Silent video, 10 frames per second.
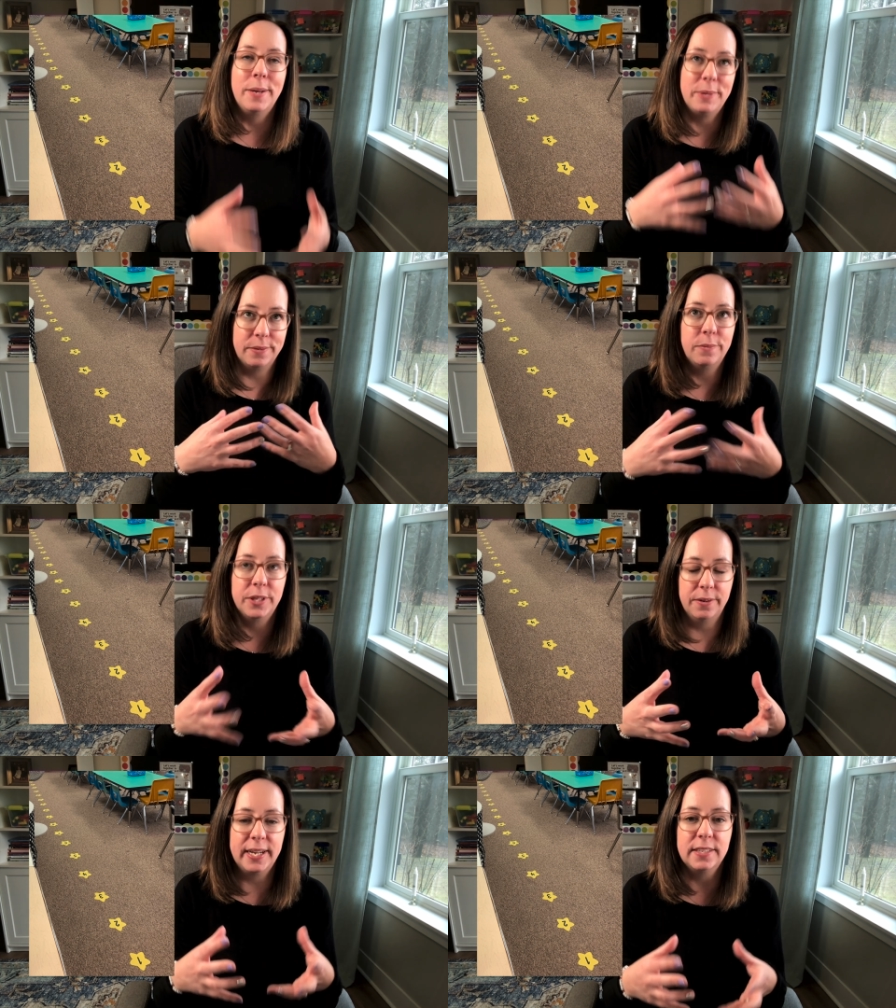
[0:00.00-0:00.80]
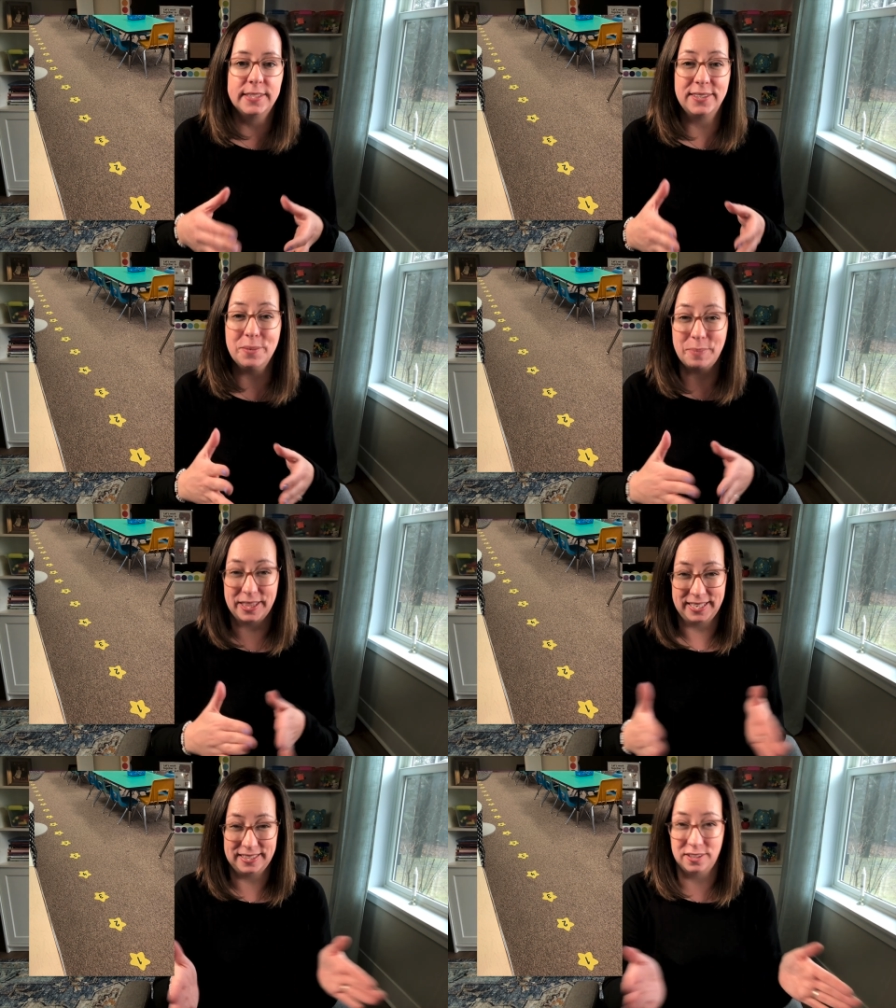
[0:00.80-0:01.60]
I mean, with their hands they could,
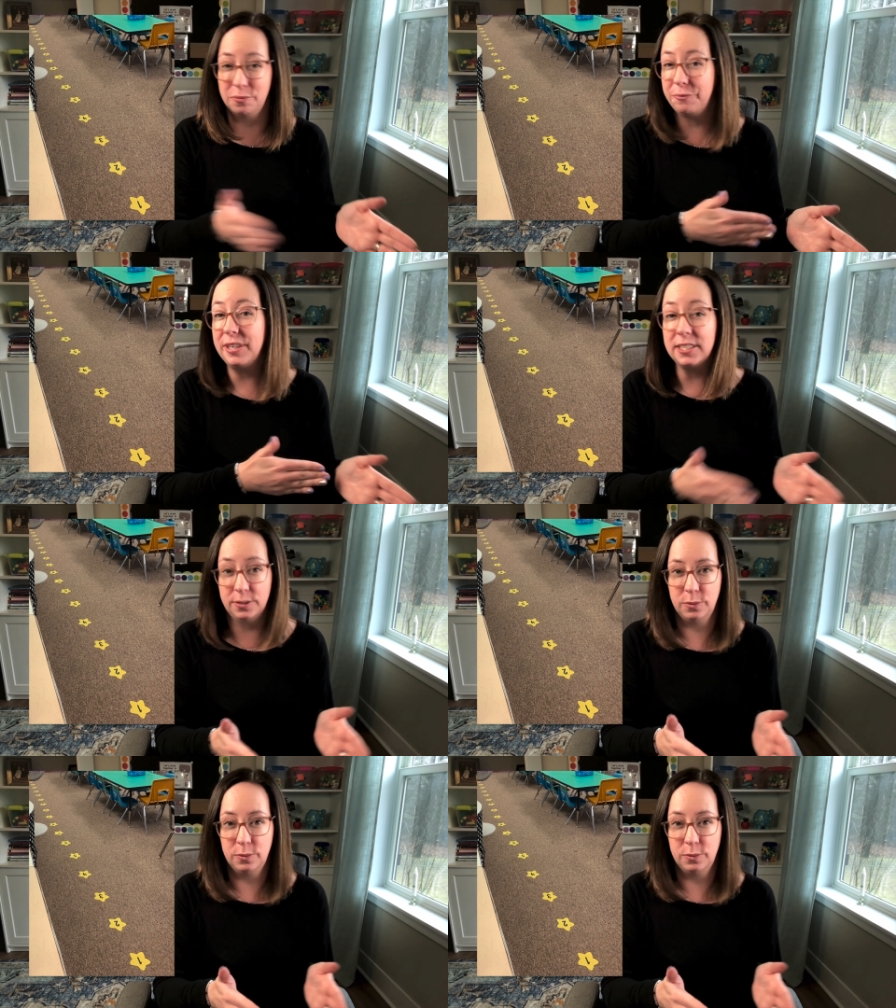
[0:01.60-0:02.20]
but like their feet